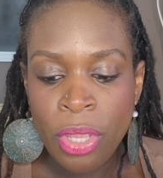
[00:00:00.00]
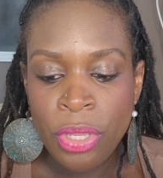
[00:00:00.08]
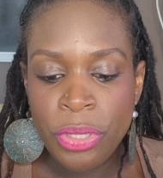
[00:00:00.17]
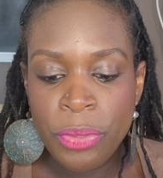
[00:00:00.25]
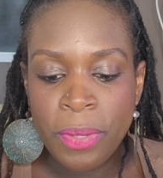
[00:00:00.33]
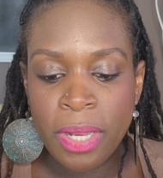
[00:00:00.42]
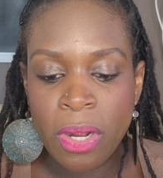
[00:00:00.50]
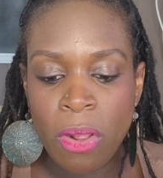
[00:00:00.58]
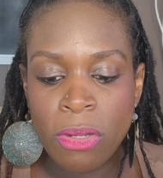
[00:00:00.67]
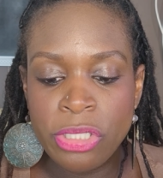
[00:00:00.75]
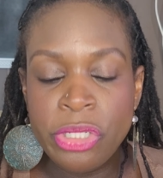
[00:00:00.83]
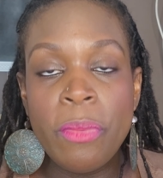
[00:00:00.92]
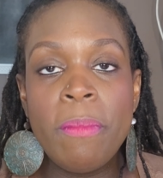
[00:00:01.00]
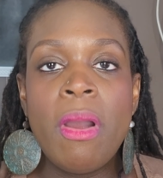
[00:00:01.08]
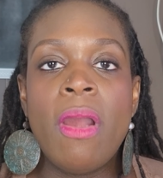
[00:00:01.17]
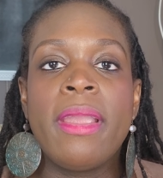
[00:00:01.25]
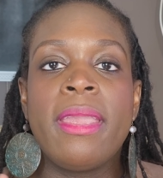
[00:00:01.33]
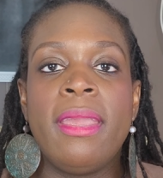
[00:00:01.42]
you can also
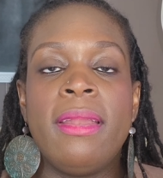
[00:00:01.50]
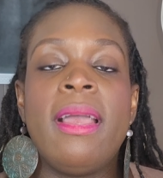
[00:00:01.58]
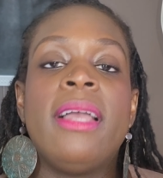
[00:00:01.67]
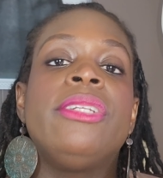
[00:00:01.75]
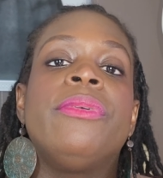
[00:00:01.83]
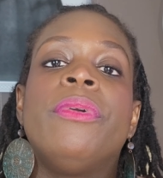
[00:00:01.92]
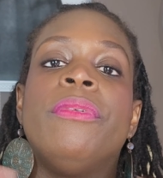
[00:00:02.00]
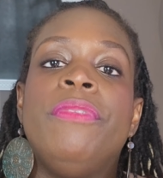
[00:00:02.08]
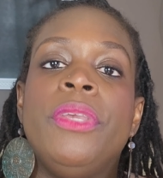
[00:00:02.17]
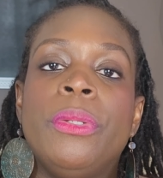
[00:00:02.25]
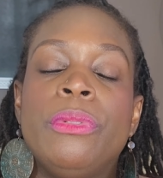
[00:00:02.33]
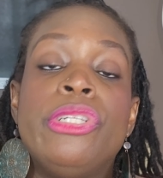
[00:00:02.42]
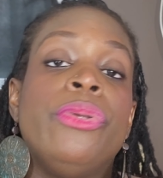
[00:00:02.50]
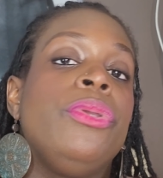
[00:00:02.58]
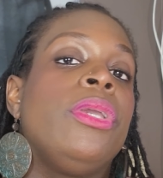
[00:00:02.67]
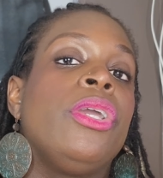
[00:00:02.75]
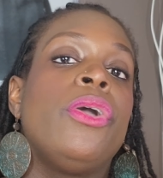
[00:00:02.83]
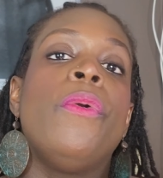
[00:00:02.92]
mark it as a review so you
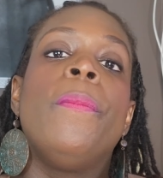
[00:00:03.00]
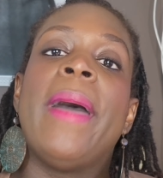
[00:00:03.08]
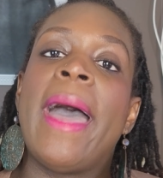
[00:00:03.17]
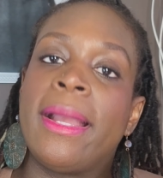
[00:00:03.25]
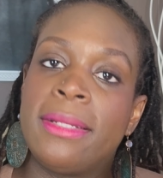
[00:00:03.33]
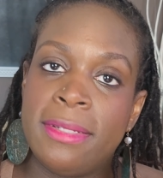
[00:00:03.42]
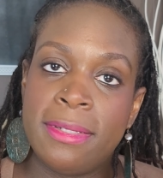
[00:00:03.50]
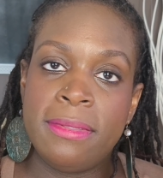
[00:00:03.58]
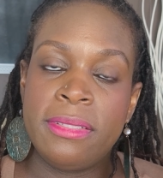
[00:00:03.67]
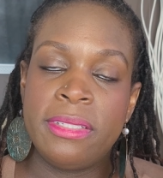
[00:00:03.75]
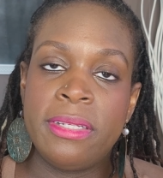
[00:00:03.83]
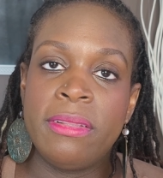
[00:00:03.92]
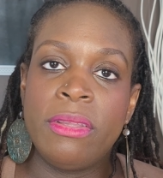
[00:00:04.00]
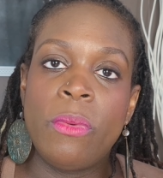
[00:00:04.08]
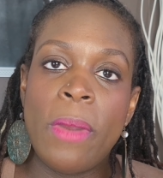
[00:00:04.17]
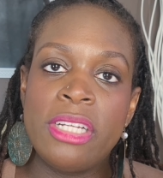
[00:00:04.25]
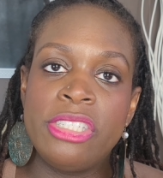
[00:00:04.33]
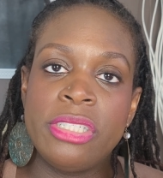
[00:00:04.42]
can go back to the
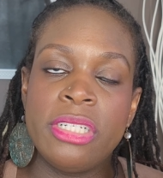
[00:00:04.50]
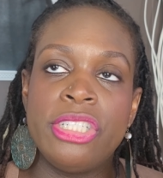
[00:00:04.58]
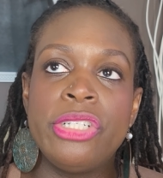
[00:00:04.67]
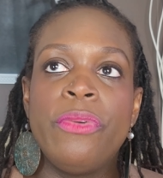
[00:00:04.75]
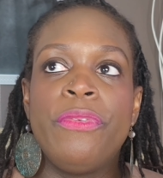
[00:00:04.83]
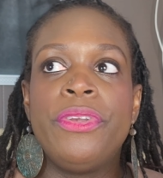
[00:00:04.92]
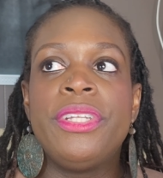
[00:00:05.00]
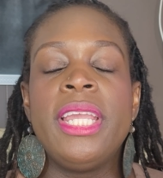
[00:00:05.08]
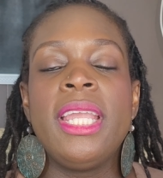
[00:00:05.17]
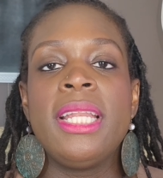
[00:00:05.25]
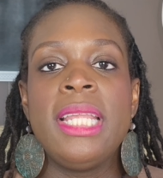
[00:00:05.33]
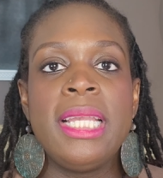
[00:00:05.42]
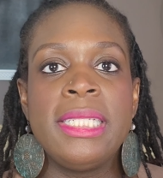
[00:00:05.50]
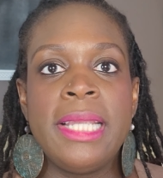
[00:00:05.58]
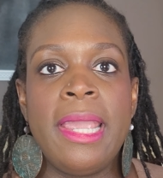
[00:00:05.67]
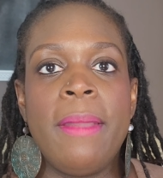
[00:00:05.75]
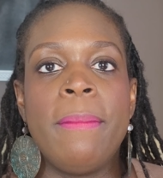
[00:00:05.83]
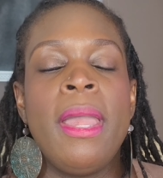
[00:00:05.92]
question. So if you're taking the
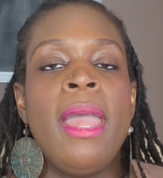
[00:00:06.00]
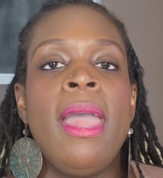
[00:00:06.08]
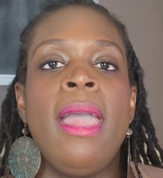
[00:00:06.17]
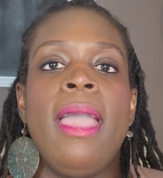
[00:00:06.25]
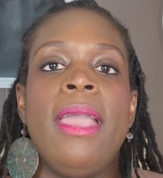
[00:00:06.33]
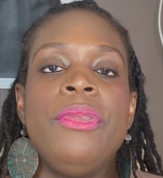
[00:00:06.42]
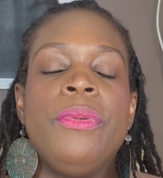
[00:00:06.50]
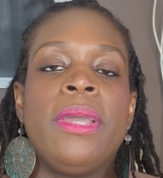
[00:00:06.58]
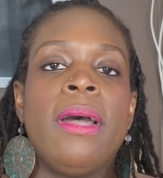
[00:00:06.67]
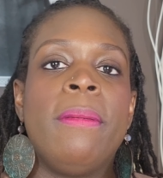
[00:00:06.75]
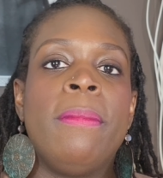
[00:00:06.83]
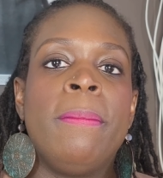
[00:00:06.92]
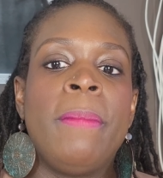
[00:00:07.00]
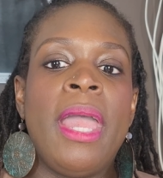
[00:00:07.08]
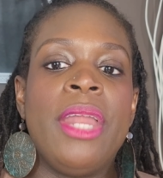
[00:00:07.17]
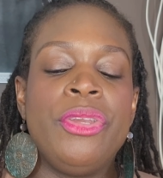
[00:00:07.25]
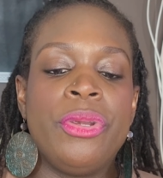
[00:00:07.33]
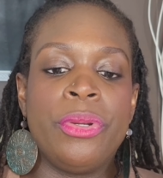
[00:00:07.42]
exam and you come
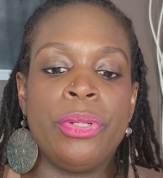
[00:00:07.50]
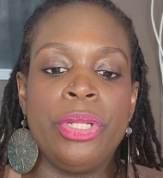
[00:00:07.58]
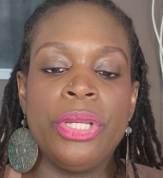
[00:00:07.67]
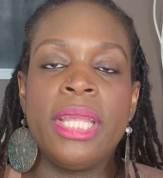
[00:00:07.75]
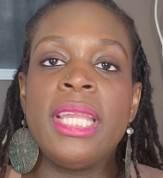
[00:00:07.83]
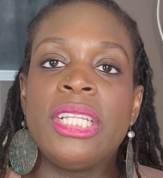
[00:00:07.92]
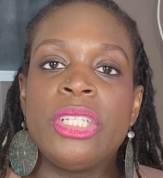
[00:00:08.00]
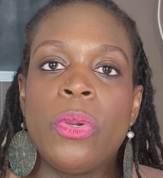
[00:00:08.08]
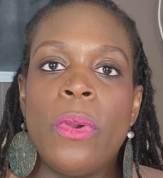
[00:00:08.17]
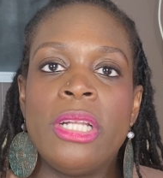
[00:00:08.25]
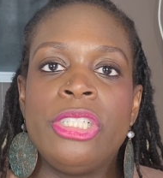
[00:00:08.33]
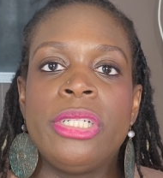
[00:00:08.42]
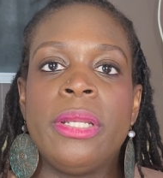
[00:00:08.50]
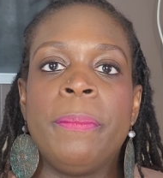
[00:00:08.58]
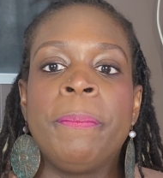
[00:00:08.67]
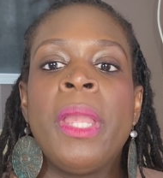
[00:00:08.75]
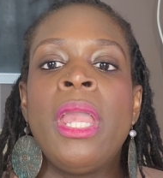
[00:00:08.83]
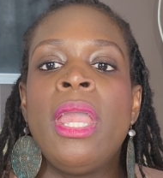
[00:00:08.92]
and you're looking at the
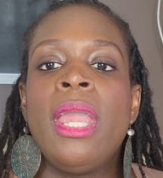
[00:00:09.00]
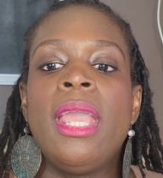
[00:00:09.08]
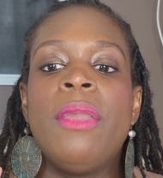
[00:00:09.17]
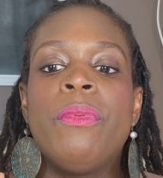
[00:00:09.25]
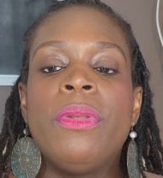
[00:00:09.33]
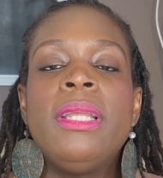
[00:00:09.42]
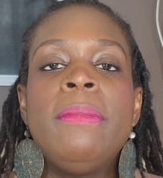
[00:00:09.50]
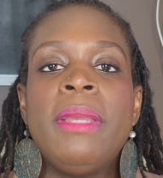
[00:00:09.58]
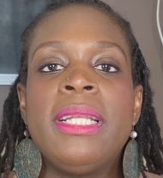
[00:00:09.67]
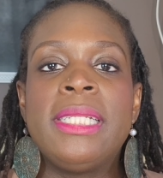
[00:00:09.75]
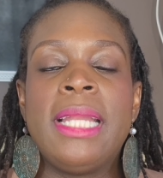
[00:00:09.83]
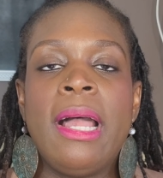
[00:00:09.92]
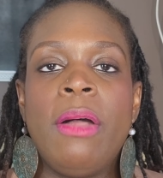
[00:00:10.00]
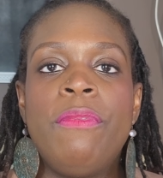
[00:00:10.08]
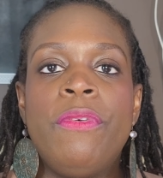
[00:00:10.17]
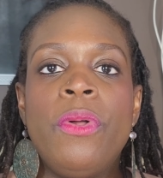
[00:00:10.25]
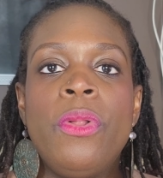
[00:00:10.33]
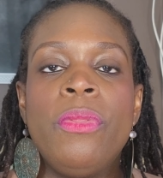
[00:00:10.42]
question, it really makes it
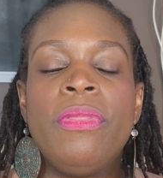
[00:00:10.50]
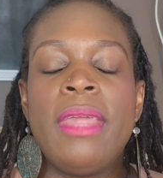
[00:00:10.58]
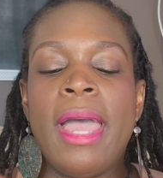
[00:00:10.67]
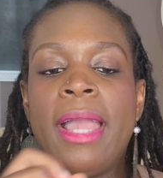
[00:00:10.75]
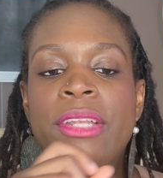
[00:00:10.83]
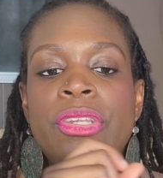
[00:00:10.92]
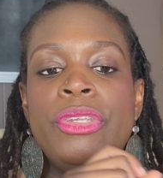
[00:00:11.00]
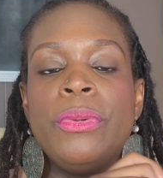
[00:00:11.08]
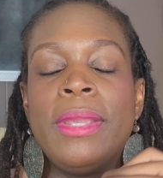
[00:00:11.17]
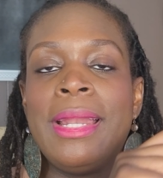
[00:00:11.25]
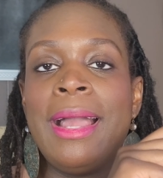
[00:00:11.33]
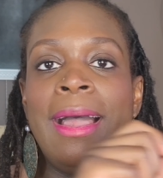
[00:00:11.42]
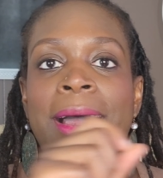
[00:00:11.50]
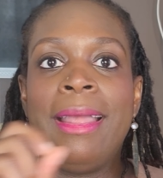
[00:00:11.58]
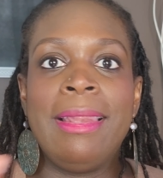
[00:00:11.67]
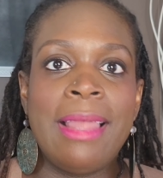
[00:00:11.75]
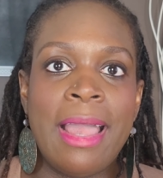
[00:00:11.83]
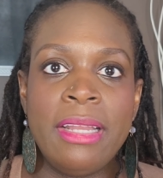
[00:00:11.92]
helpful that you can
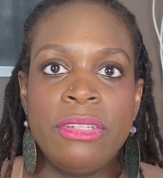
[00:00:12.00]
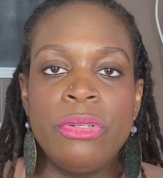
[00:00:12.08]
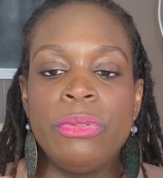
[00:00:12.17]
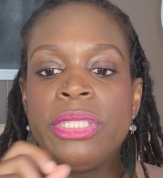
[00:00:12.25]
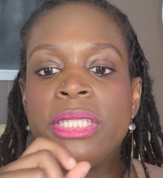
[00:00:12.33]
highlight those